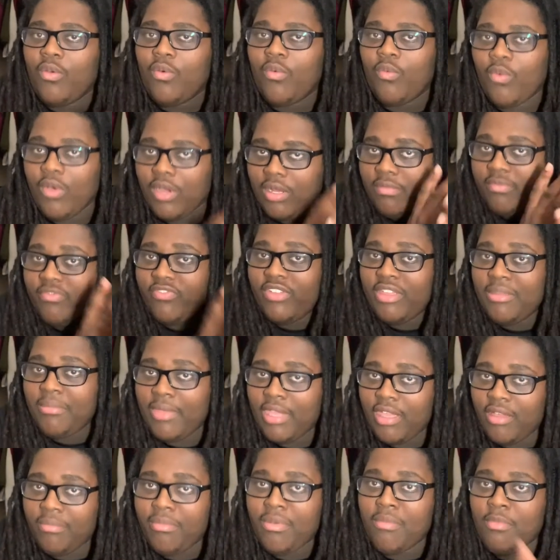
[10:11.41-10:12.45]
One
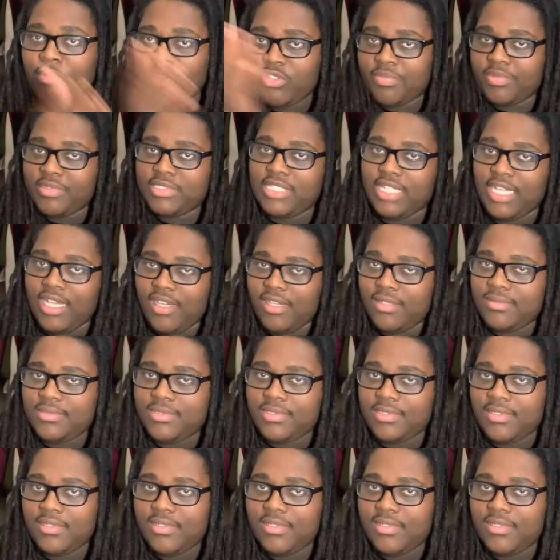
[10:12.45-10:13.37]
female, but multiple times.